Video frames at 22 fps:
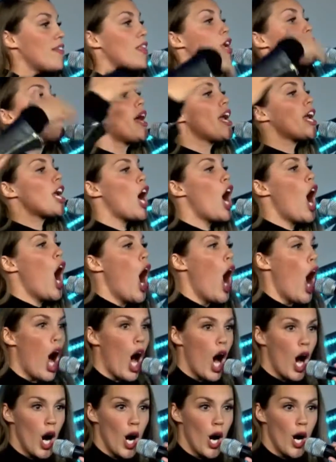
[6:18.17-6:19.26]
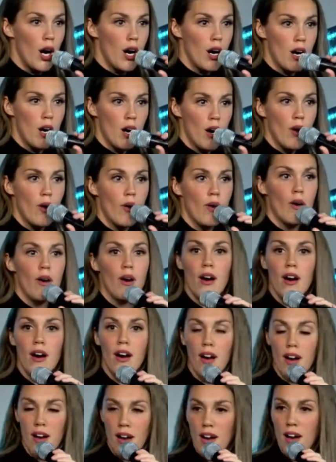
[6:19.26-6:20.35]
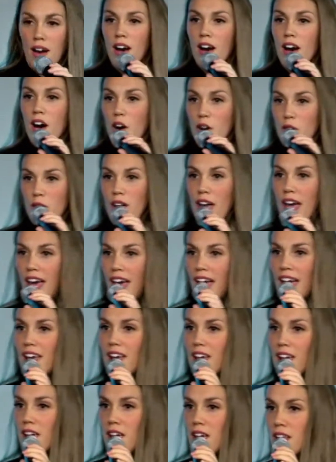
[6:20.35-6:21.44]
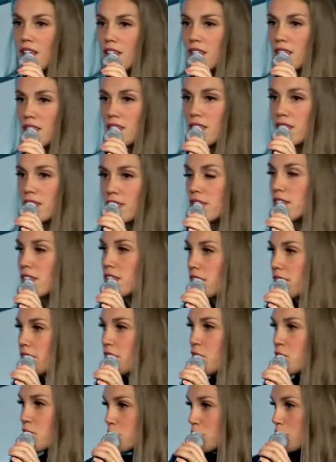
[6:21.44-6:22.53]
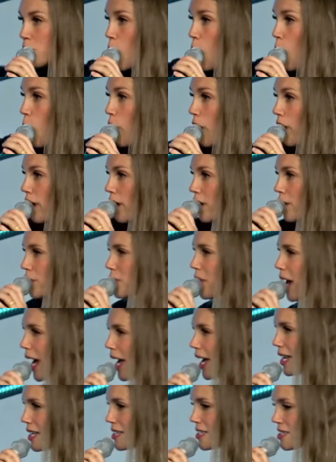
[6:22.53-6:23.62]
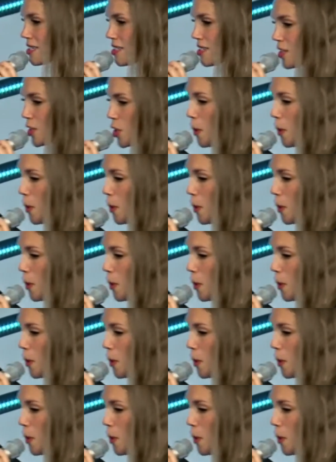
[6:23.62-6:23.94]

I'm like, oh, okay, there's more, right?